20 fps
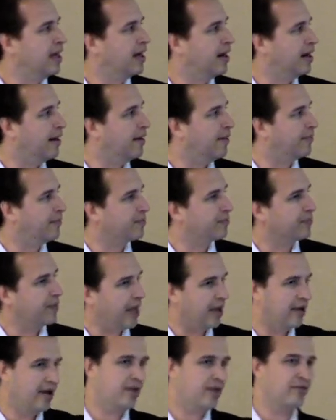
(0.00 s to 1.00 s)
Um,
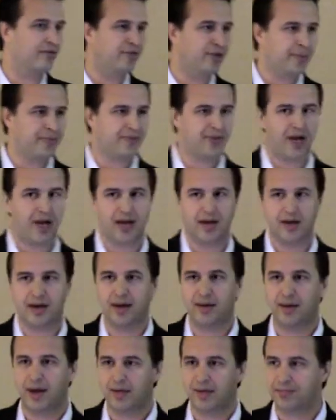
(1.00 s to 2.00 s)
and on the flip side, and
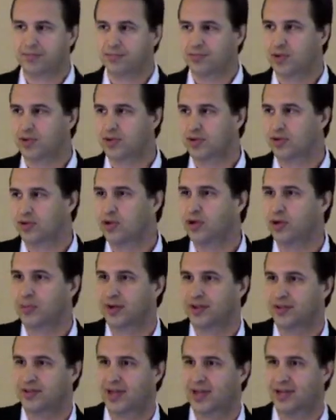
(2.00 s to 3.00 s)
I, I, there was an earlier
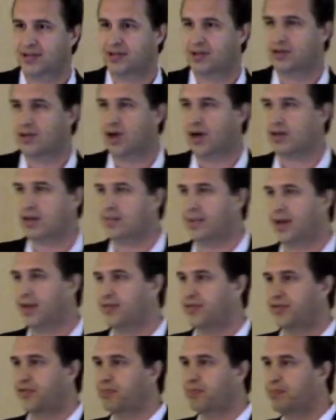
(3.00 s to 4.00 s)
presentation that talked
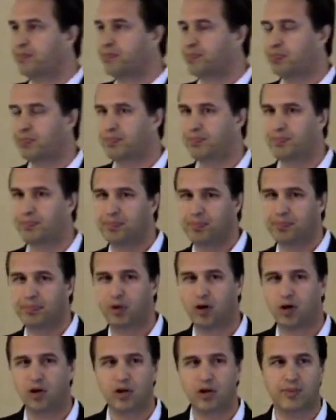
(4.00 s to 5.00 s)
about this
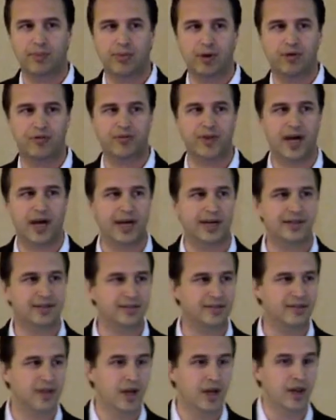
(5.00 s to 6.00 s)
pull on both
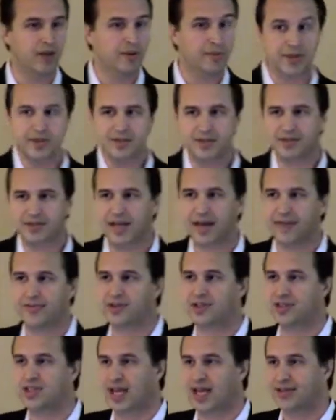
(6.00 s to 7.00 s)
sides, is business
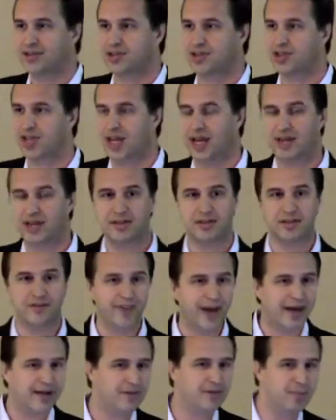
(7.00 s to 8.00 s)
haven't, hasn't changed. In
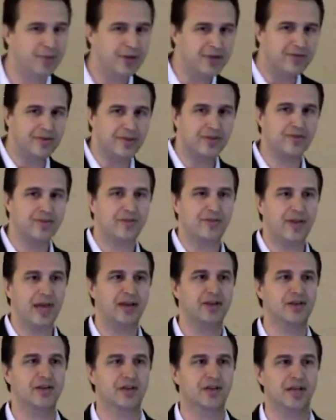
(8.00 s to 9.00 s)
fact, the business is
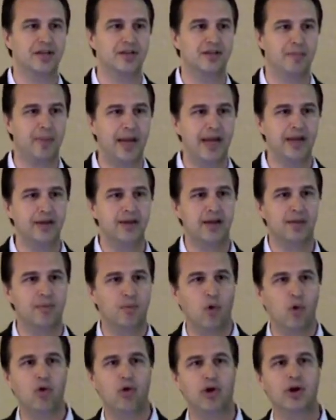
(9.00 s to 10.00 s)
actually demanding
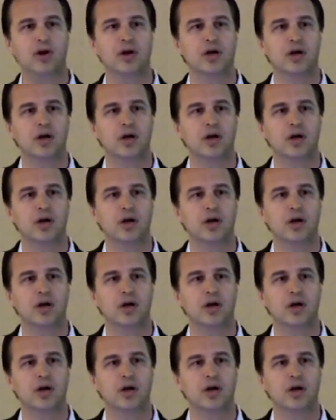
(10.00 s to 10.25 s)
more.